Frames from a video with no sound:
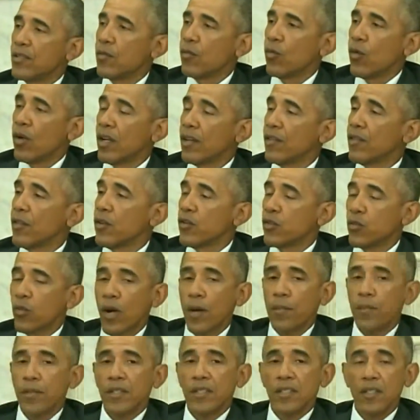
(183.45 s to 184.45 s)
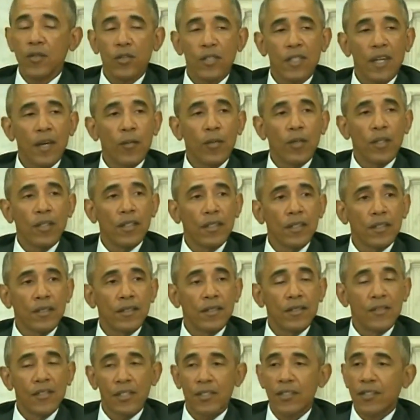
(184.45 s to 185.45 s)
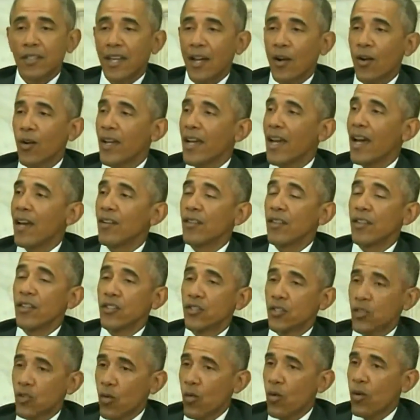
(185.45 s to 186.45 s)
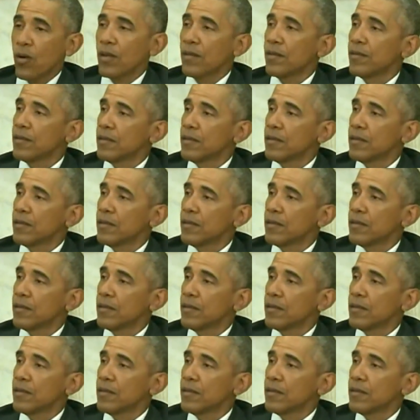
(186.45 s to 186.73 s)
that one of those weapons he was able to just carry out of the store,